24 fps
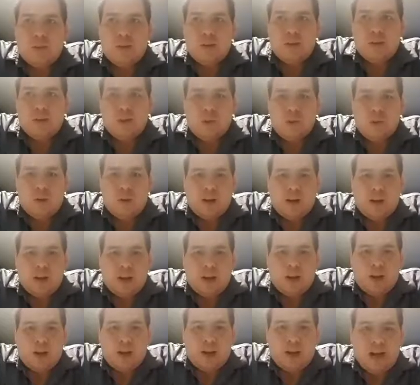when you
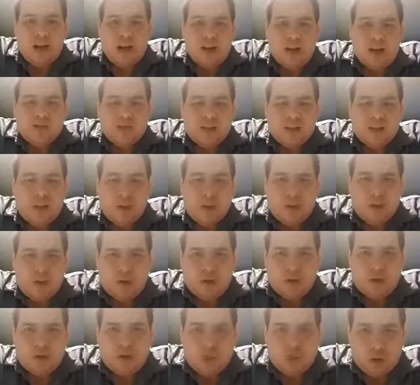go in at half-time and you're
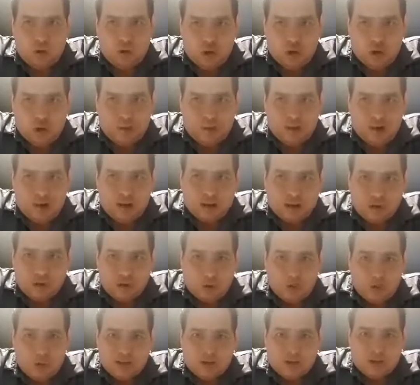only 1 goal behind, you're
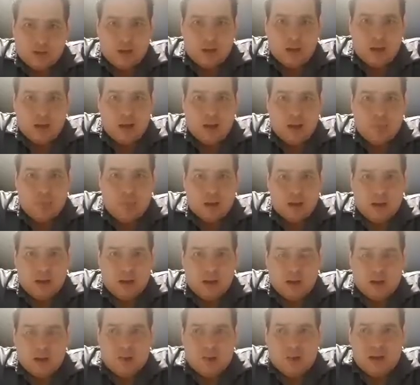always in the game,
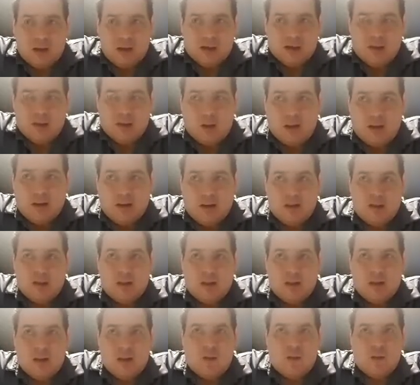especially when
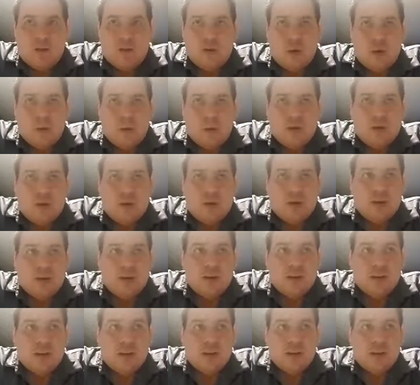you're in the form and you've got
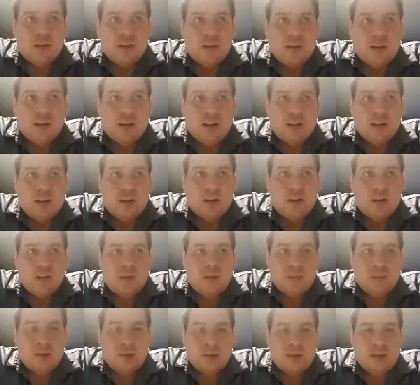the attacking
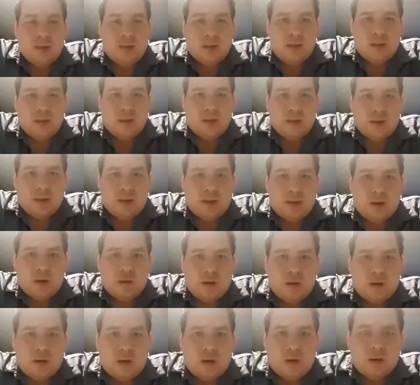ability that Churchtown
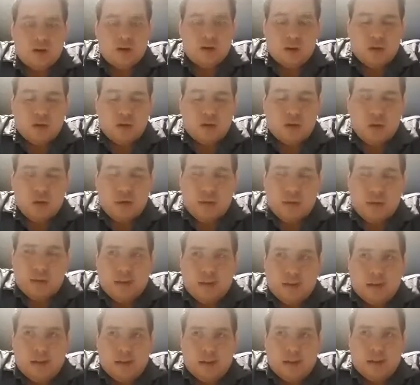have got. So,
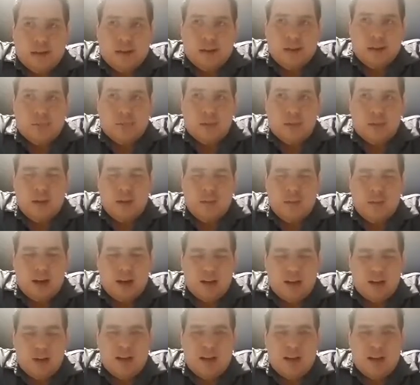but
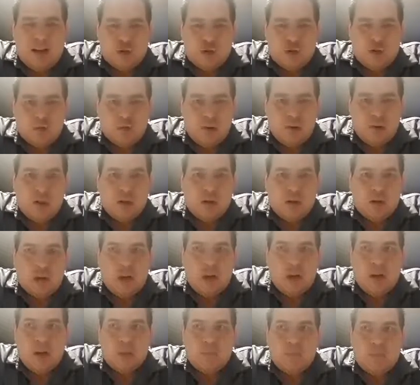it was a really good
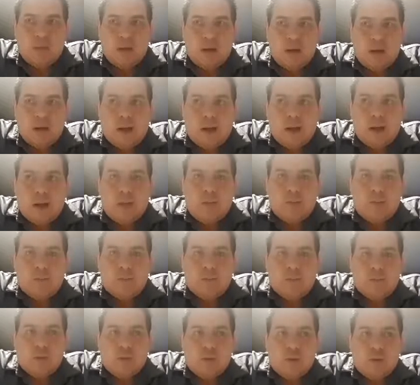game.
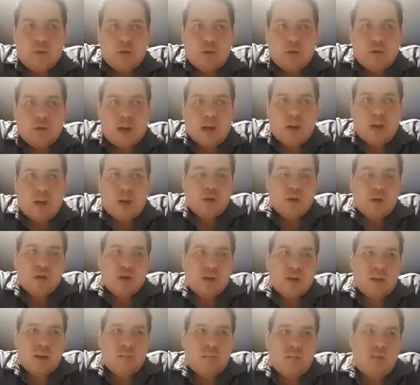Good game.
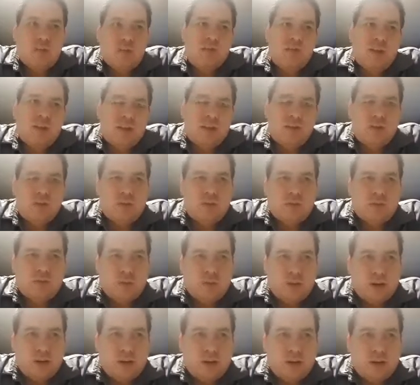Churchtown probably deserved the
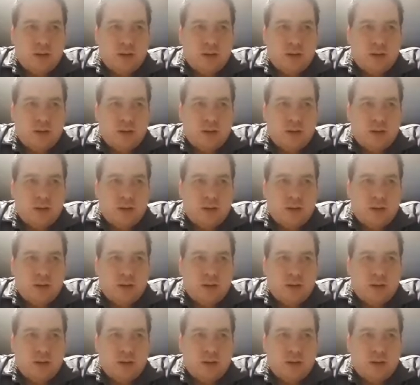win.